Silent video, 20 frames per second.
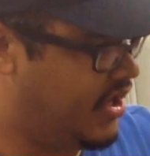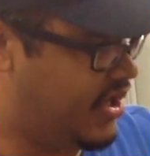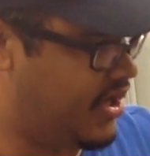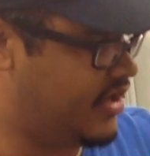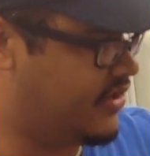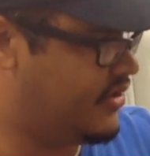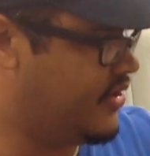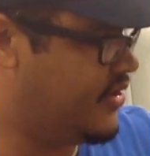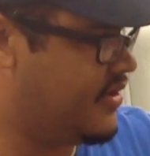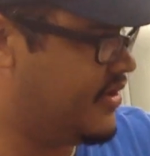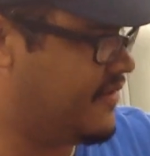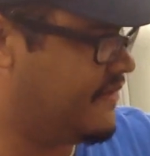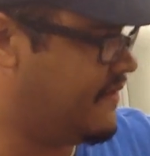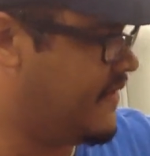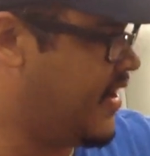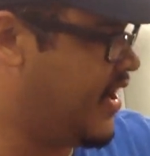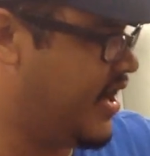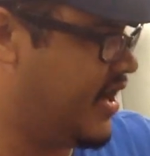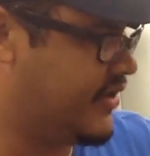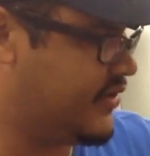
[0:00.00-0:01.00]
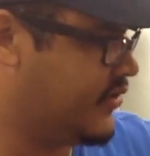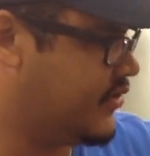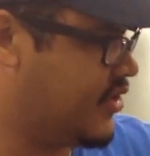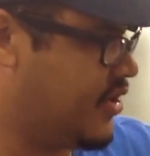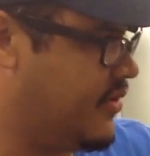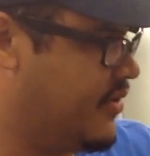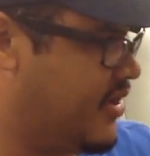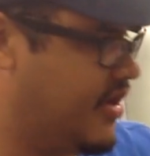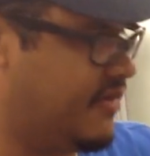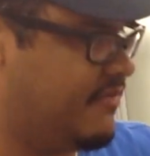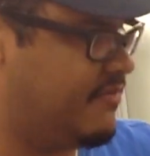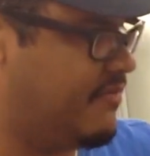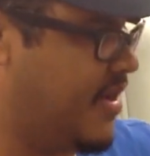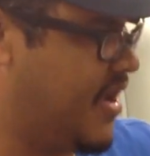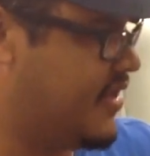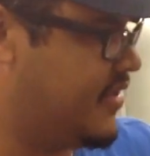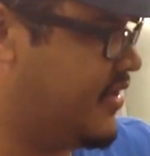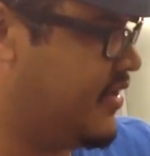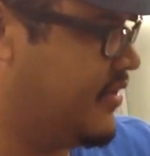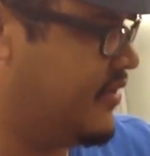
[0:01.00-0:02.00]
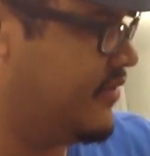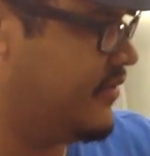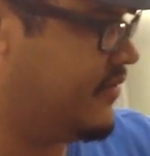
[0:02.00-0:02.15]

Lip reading: hit you in the face, or something. It can bend the